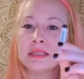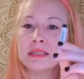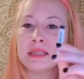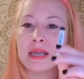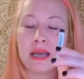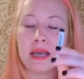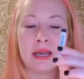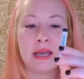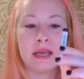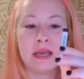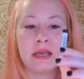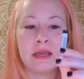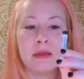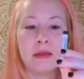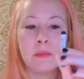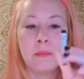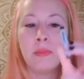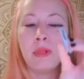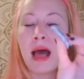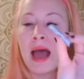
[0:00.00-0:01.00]
a
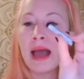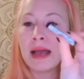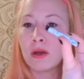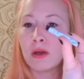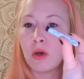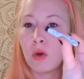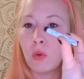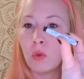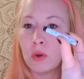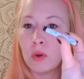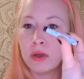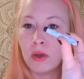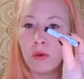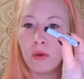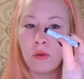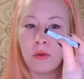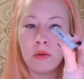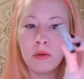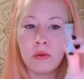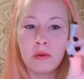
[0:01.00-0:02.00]
black oil